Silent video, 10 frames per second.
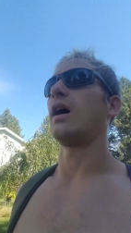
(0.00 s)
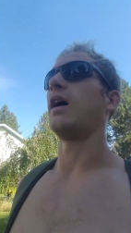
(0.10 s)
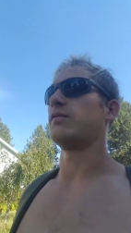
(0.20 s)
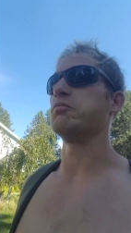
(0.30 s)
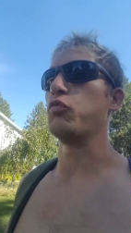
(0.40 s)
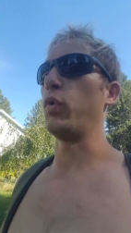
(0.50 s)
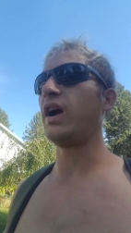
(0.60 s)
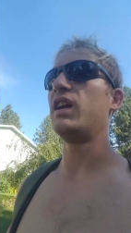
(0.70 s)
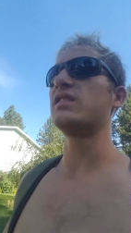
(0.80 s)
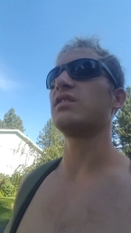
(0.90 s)
I'm
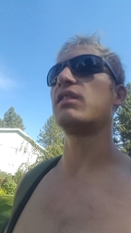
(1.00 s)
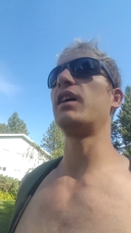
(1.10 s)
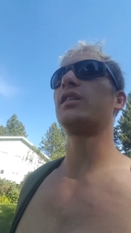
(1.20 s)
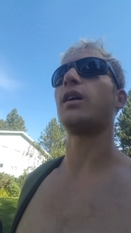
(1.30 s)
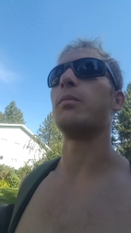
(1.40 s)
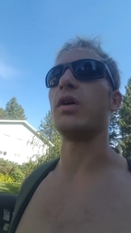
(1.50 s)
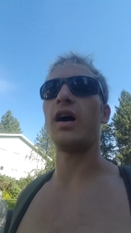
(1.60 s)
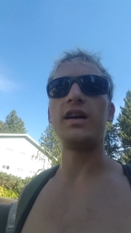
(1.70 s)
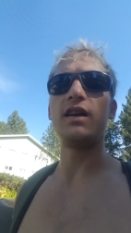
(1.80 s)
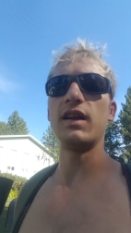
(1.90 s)
waiting till later, I'm
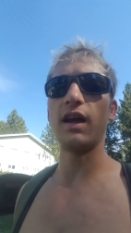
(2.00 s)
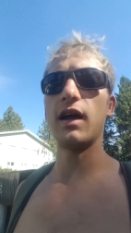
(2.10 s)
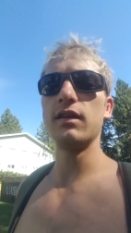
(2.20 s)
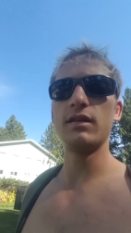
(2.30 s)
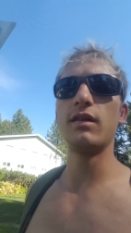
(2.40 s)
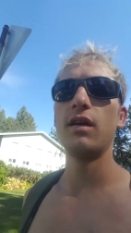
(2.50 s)
not eating yet,